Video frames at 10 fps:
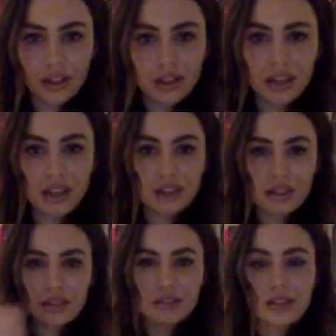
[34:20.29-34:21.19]
Like
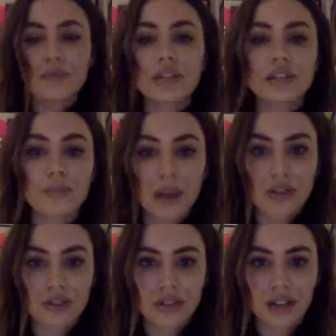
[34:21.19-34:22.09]
something
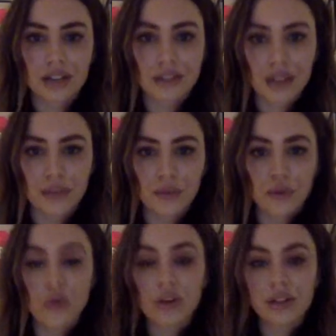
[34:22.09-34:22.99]
special has to come. The
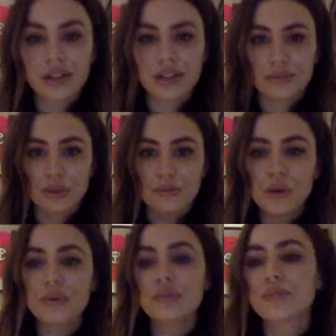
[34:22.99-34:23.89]
chorus has to be the
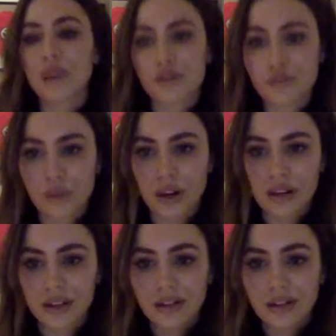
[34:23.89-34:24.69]
most special part.